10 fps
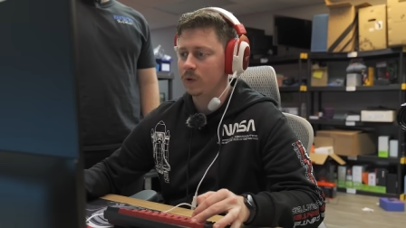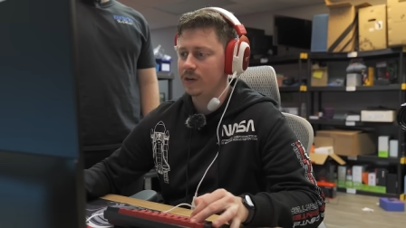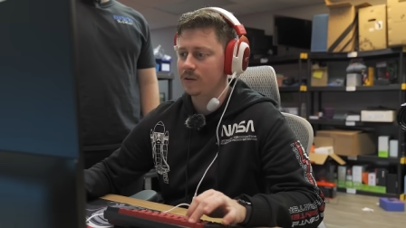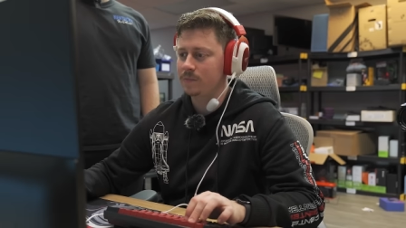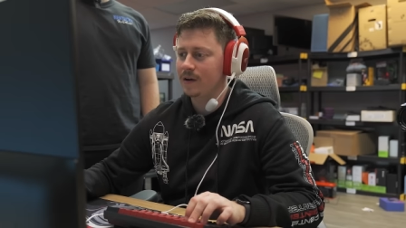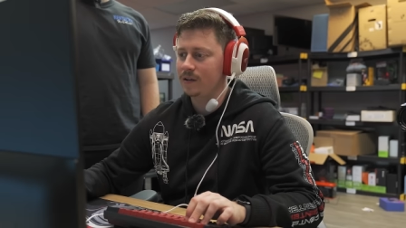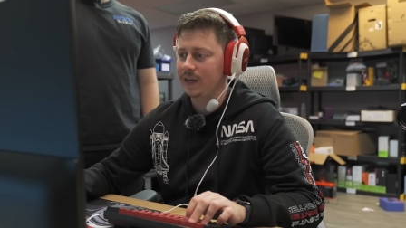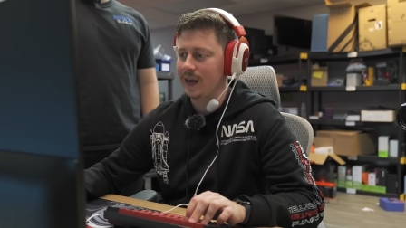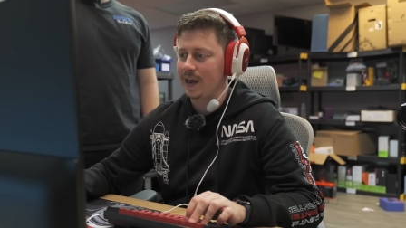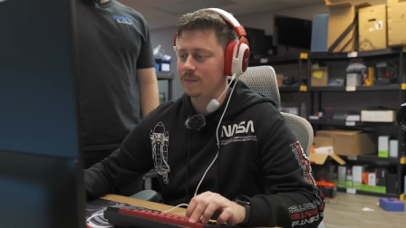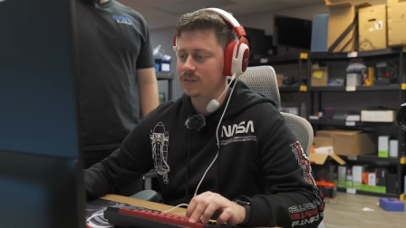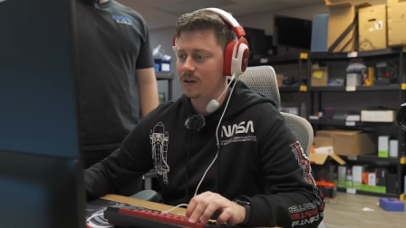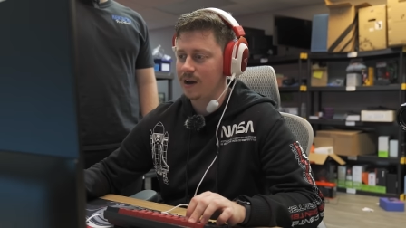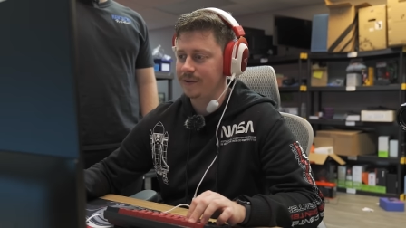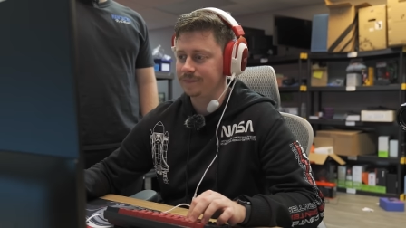when you compare to like
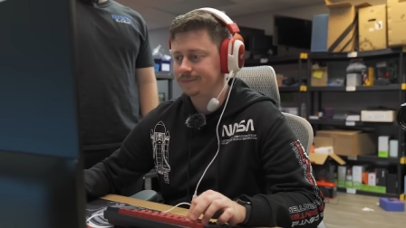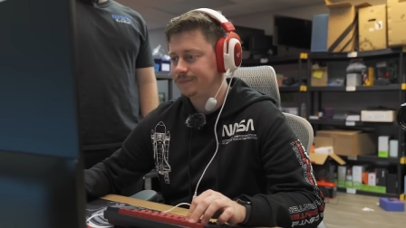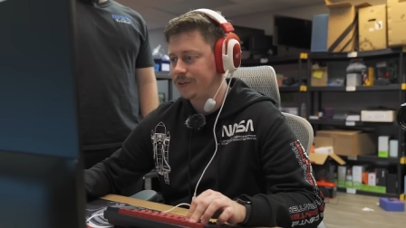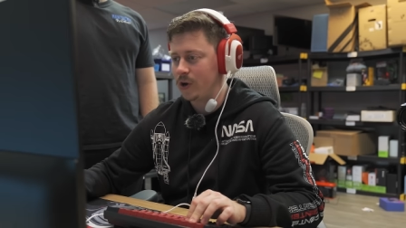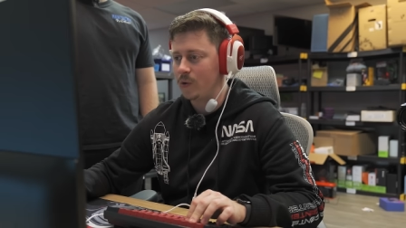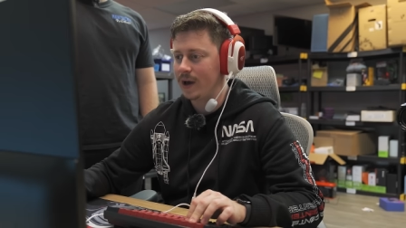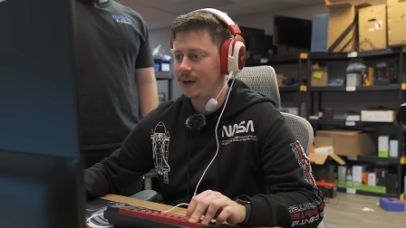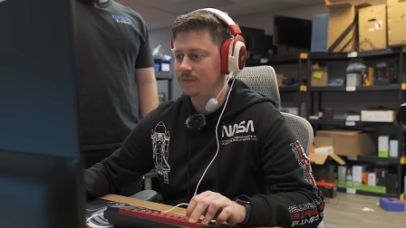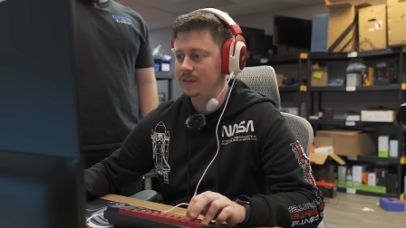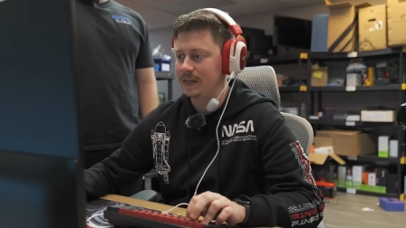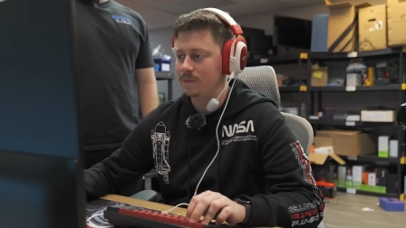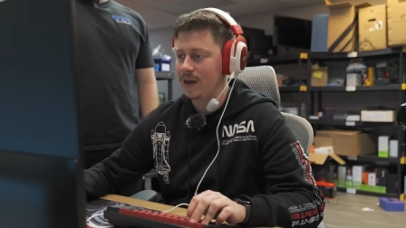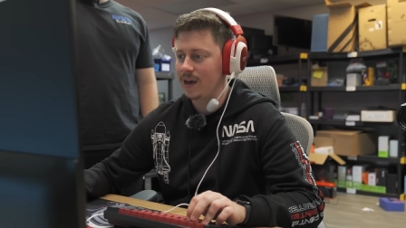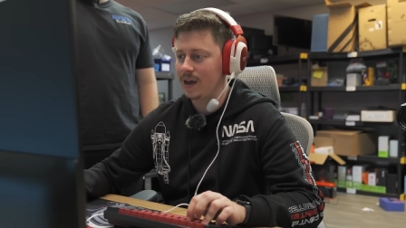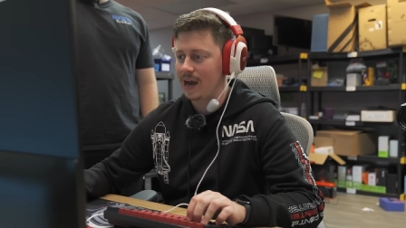Amazon, Newegg,
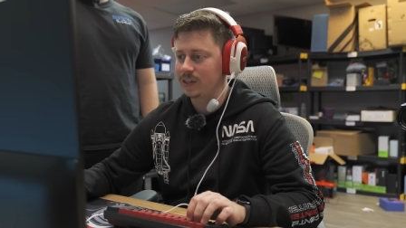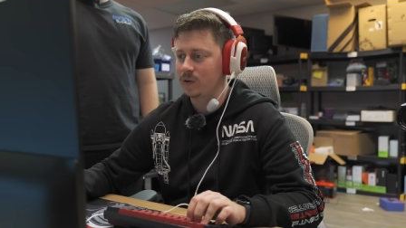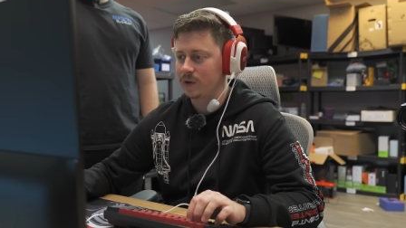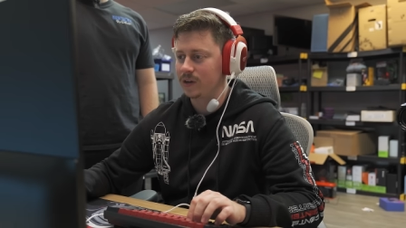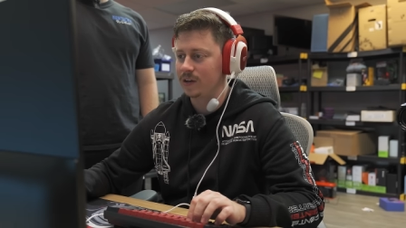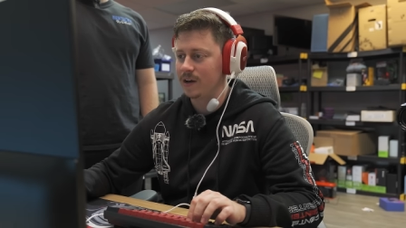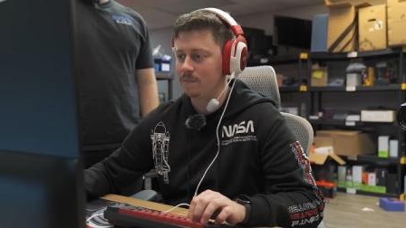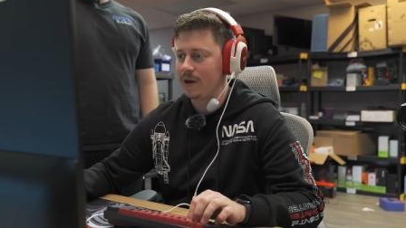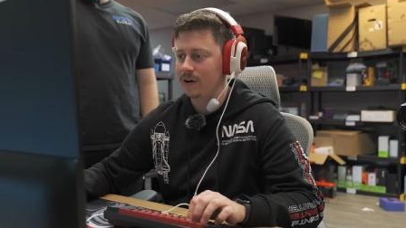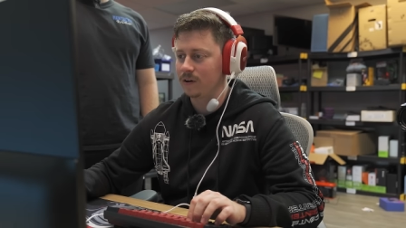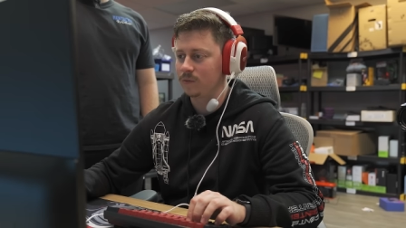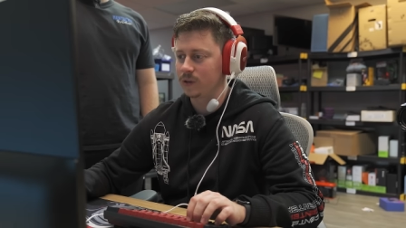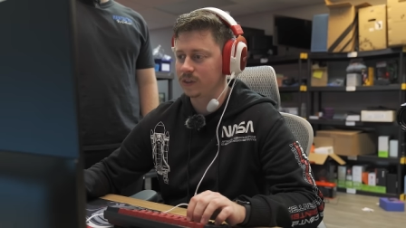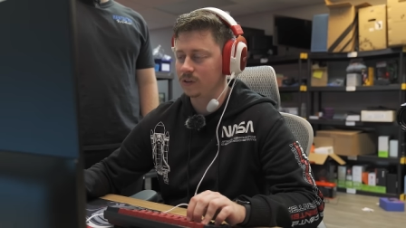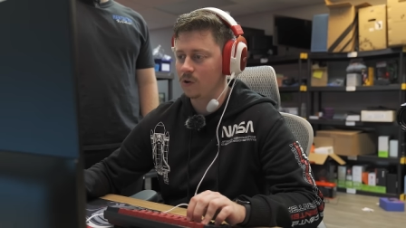eBay, I think we could have done better
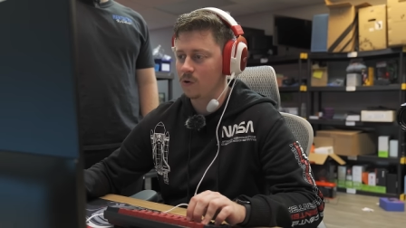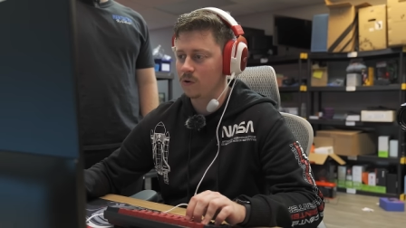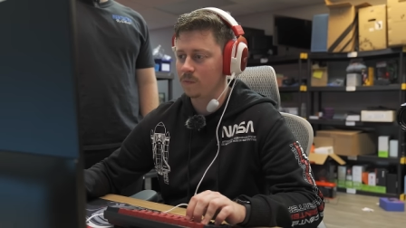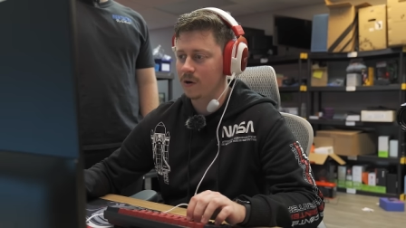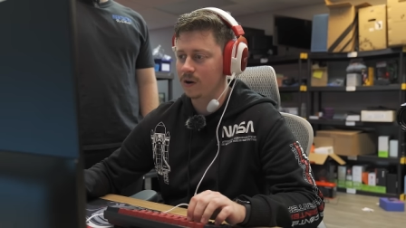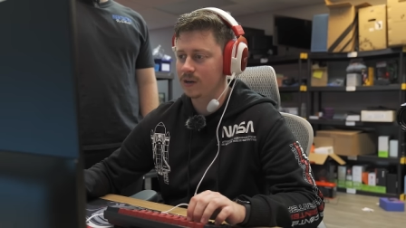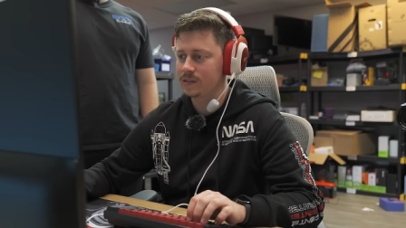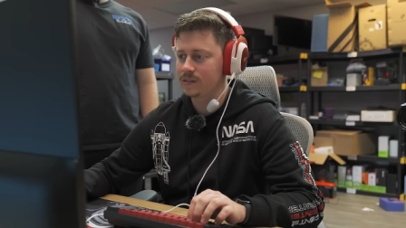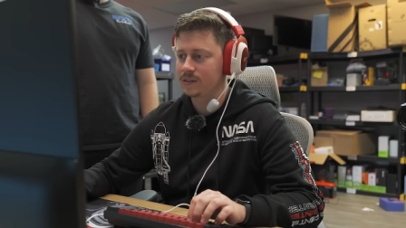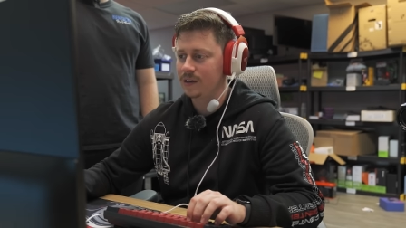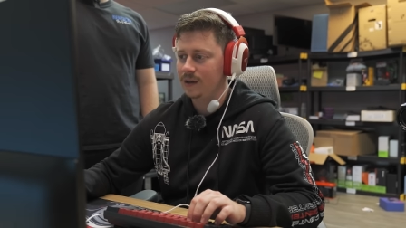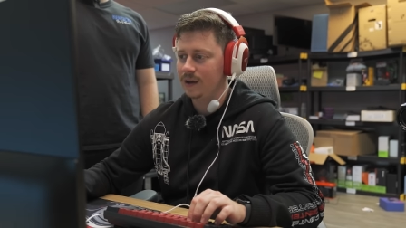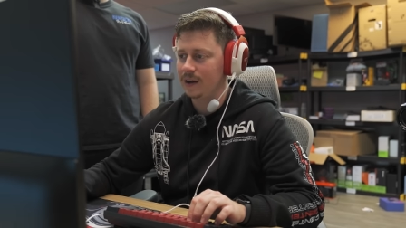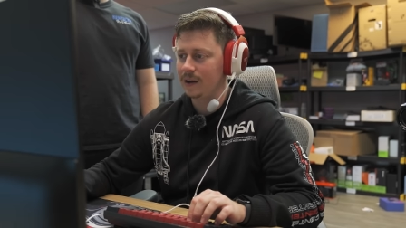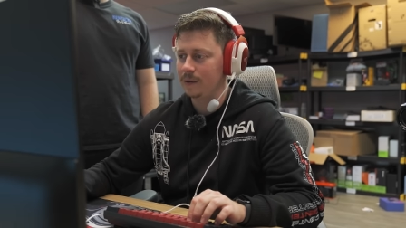with the local markets.
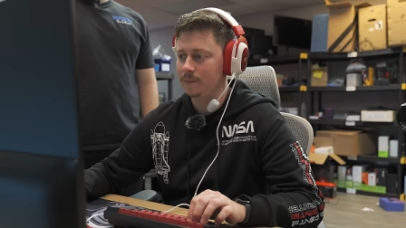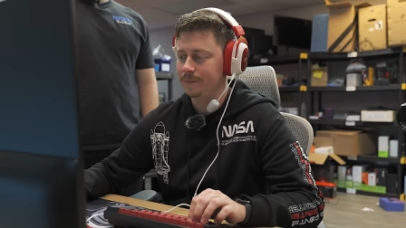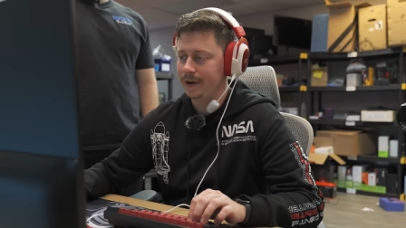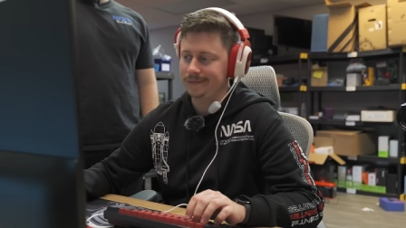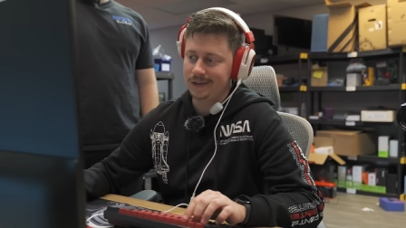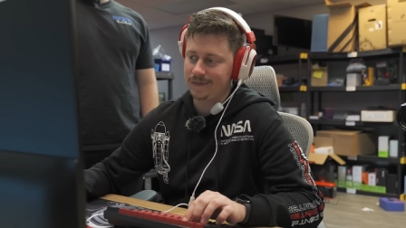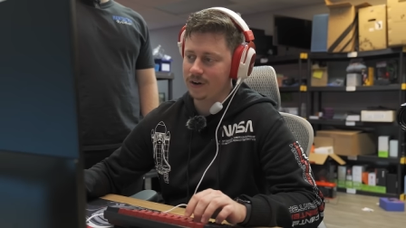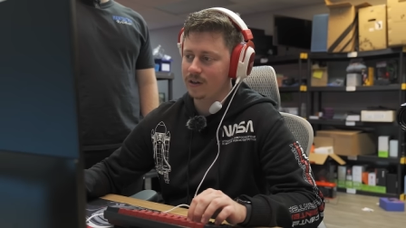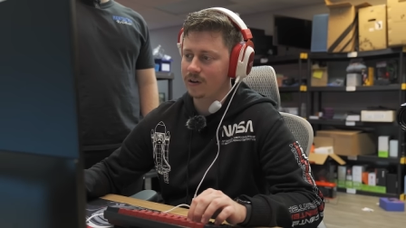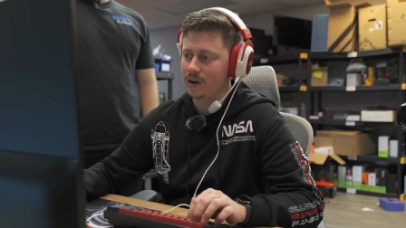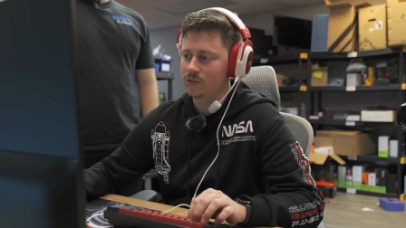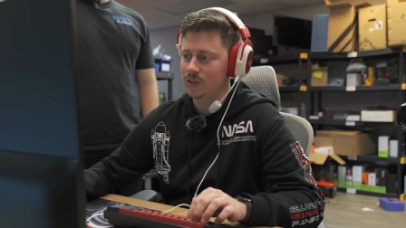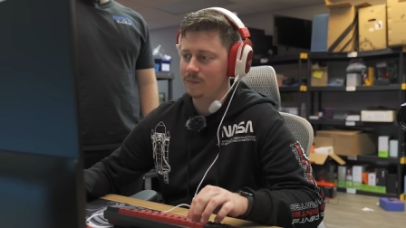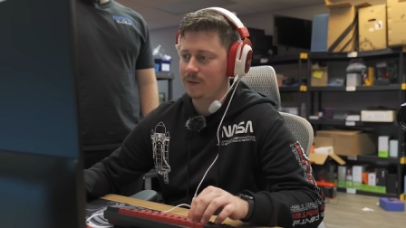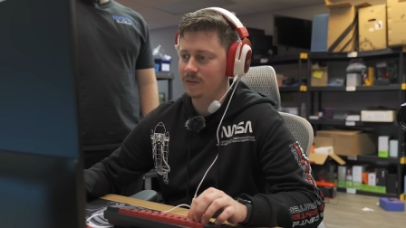Um, but if you're in another
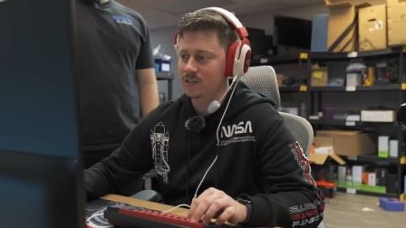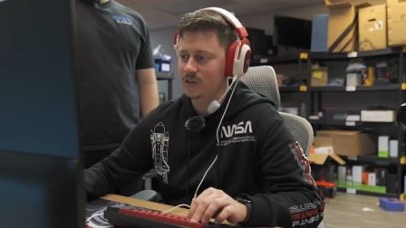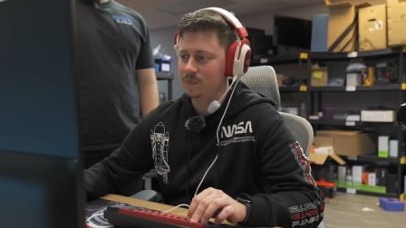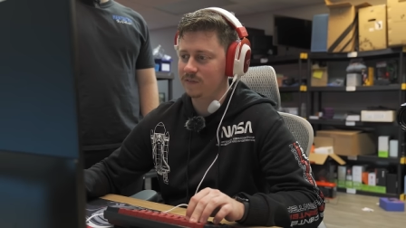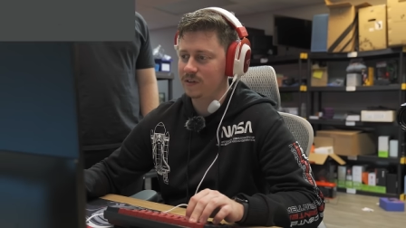country, maybe these could be